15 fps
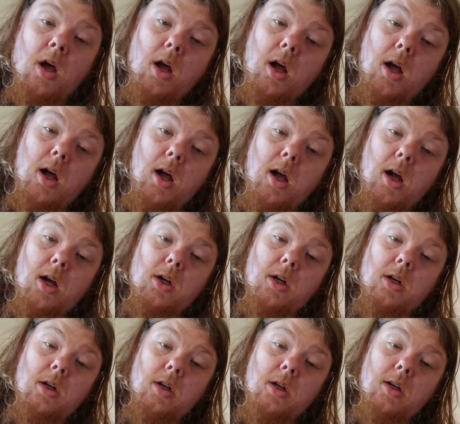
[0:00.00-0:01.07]

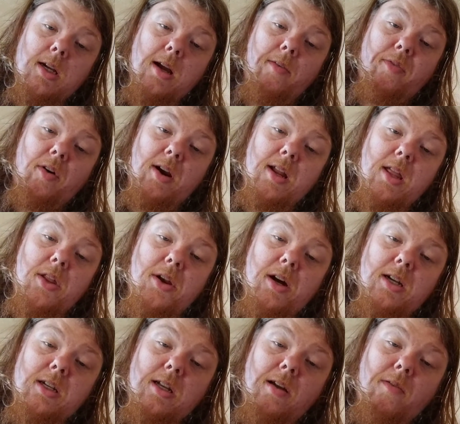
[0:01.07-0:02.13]
Friday the
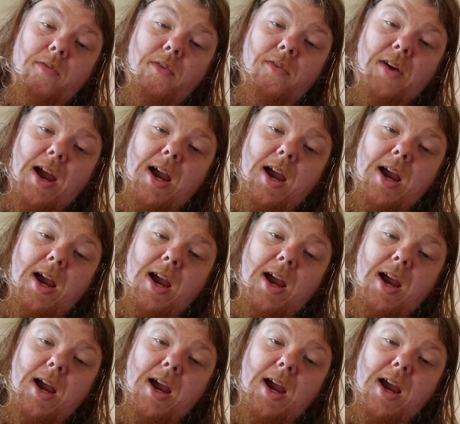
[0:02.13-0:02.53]
19th of